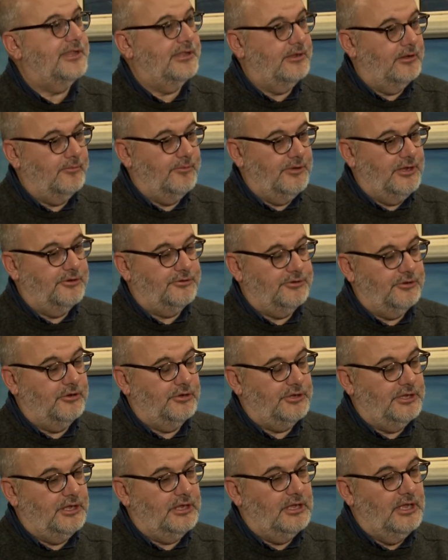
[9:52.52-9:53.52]
Mm-hmm. So we are
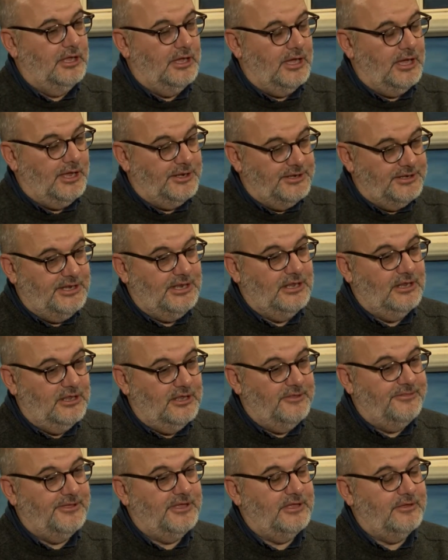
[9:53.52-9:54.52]
talking,
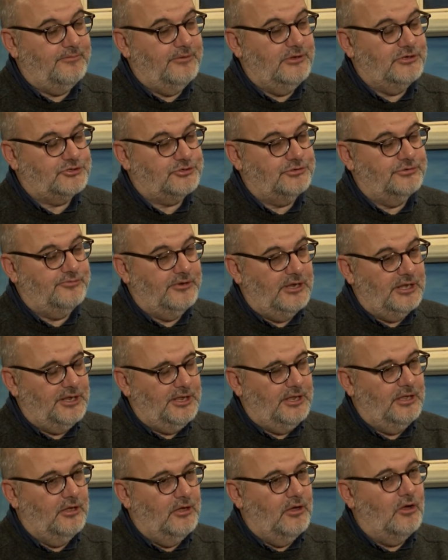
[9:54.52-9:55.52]
ideally, I think we should
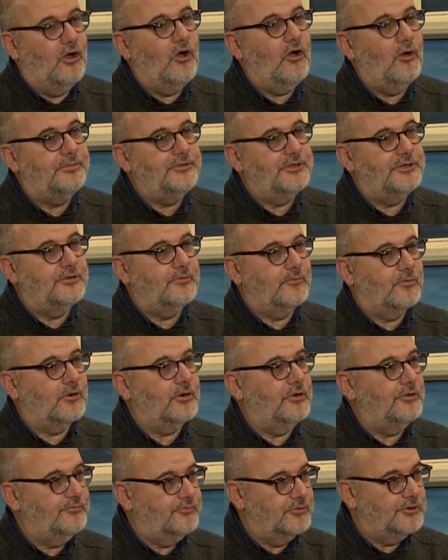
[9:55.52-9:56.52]
really hope that the
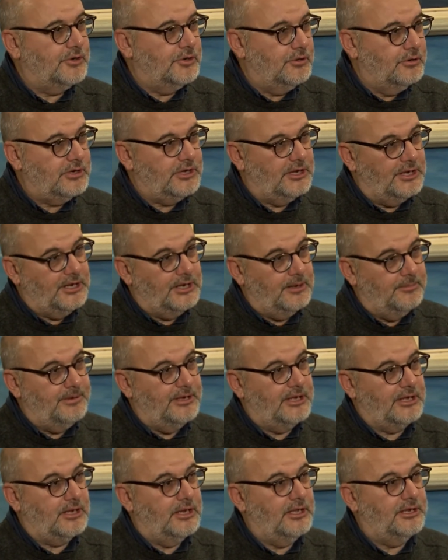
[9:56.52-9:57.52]
world would look a little
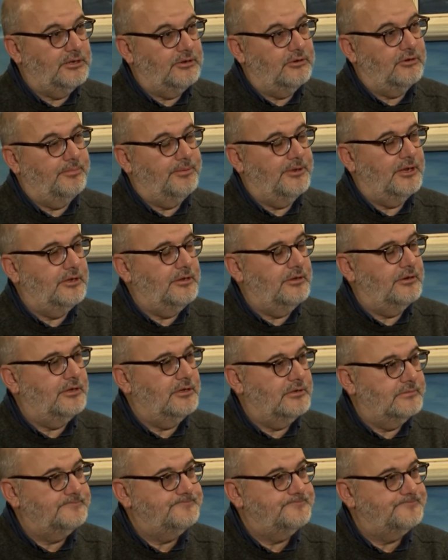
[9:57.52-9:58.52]
bit like the European Union.